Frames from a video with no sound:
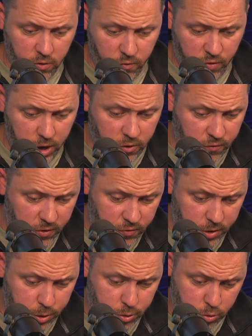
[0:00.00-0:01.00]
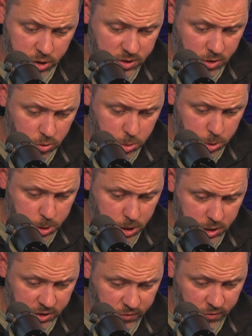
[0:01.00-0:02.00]
Villa 53 goals conceded,
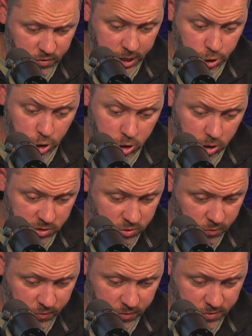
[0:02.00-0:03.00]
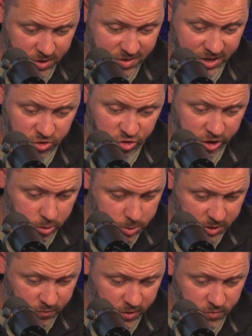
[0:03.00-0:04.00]
that's 58. Newcastle 56,
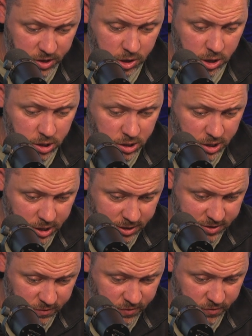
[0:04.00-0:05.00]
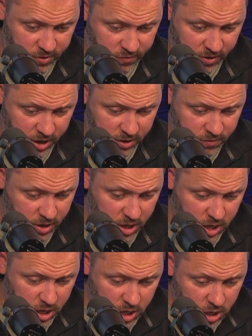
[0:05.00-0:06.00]
Chelsea 59, United 55.
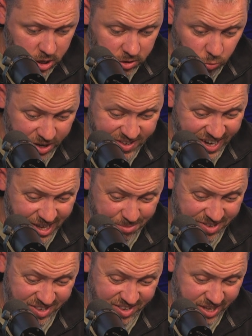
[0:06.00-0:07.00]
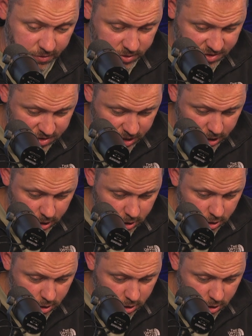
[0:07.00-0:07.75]
West Ham 70.